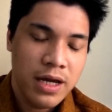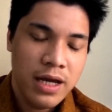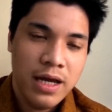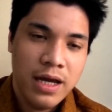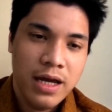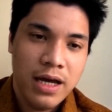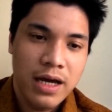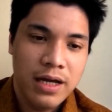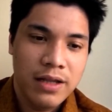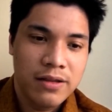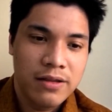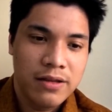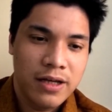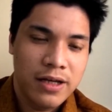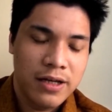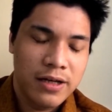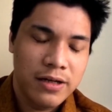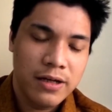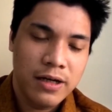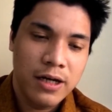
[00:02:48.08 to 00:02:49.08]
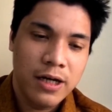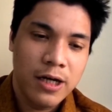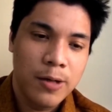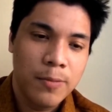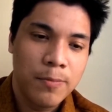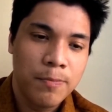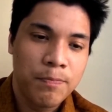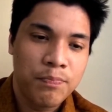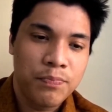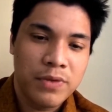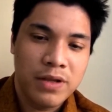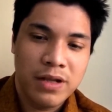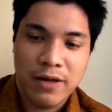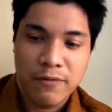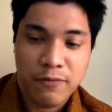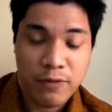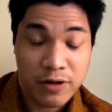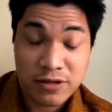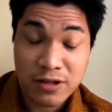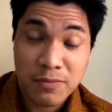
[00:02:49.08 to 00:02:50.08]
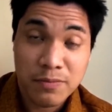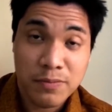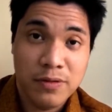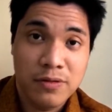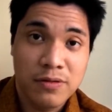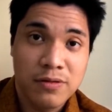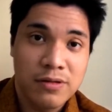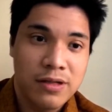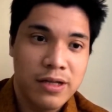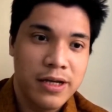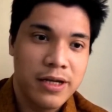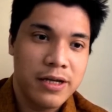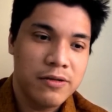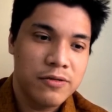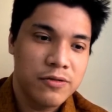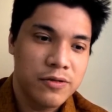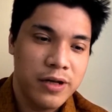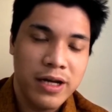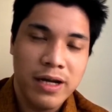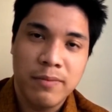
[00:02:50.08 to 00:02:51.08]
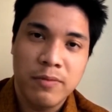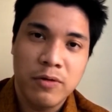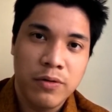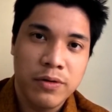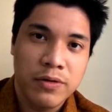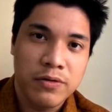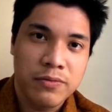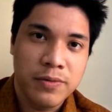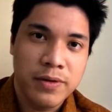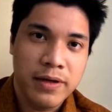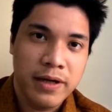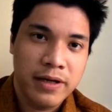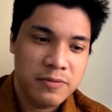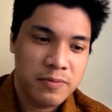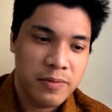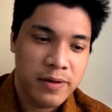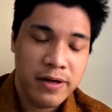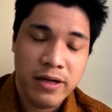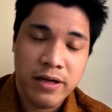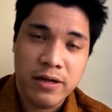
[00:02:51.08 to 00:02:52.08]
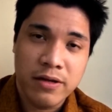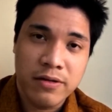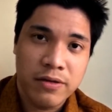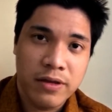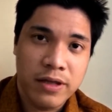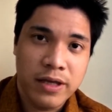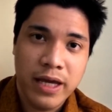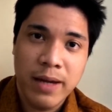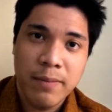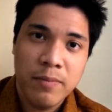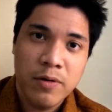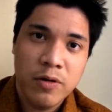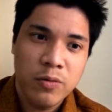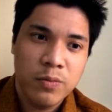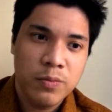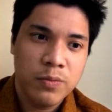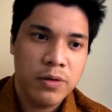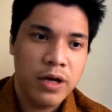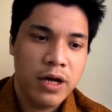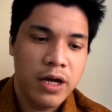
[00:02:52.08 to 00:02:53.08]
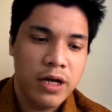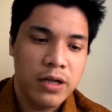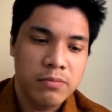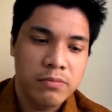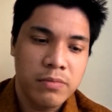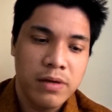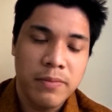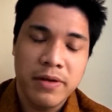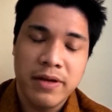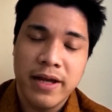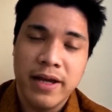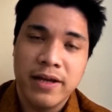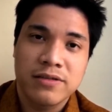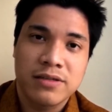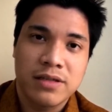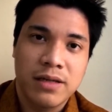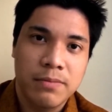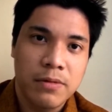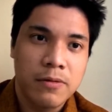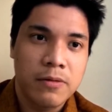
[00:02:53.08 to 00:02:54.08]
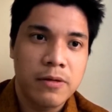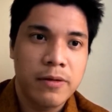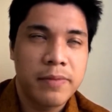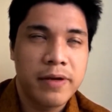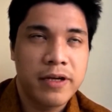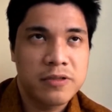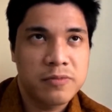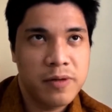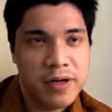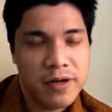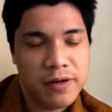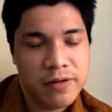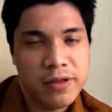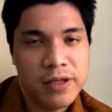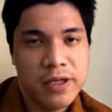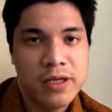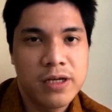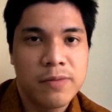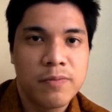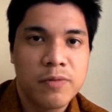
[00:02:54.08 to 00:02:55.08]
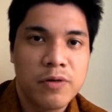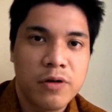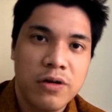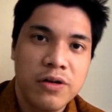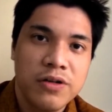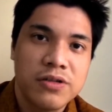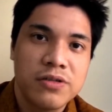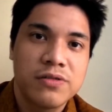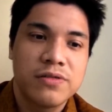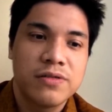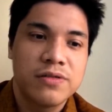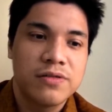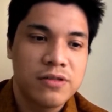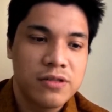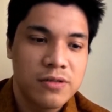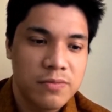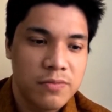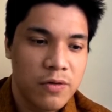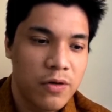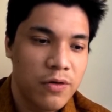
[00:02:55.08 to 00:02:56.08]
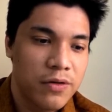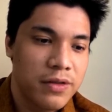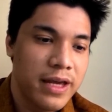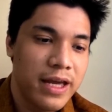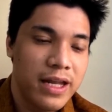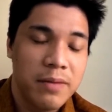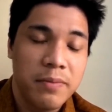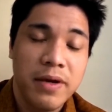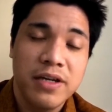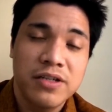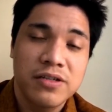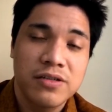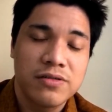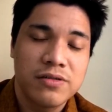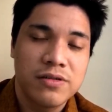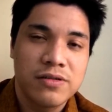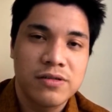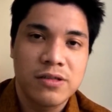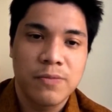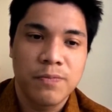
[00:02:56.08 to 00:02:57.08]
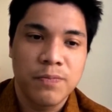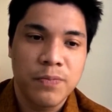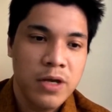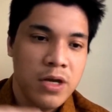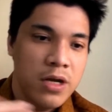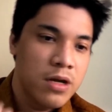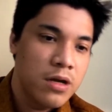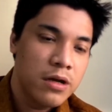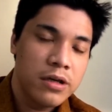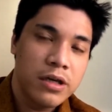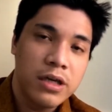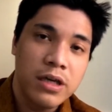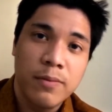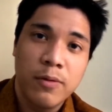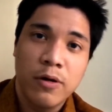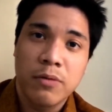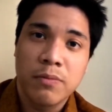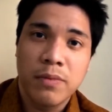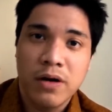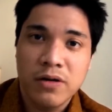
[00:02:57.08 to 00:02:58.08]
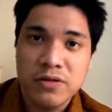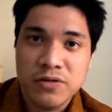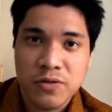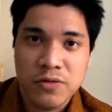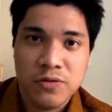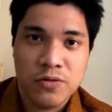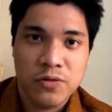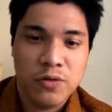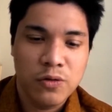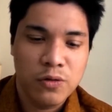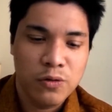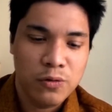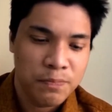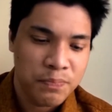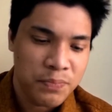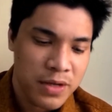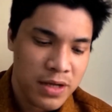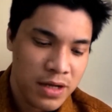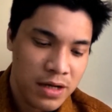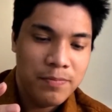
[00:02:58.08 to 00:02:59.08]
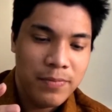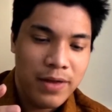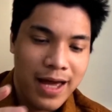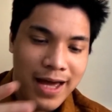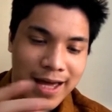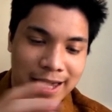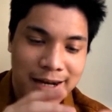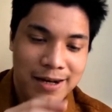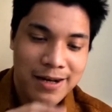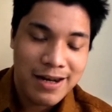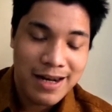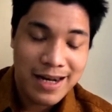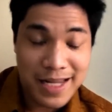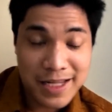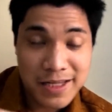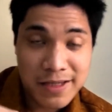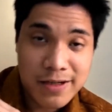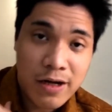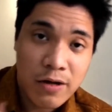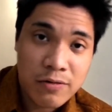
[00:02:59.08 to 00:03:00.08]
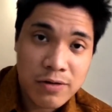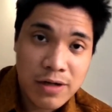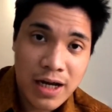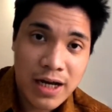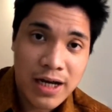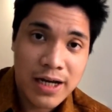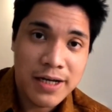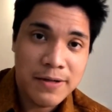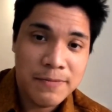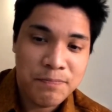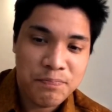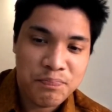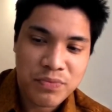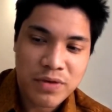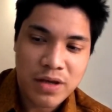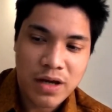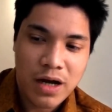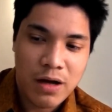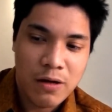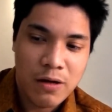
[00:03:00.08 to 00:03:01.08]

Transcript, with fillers: And then, um, like for example, like today I'm going to be explaining the game loop, and maybe next time I'll be explaining the um, collision system or the animation system, keyboard mouse control, and later down the line I'll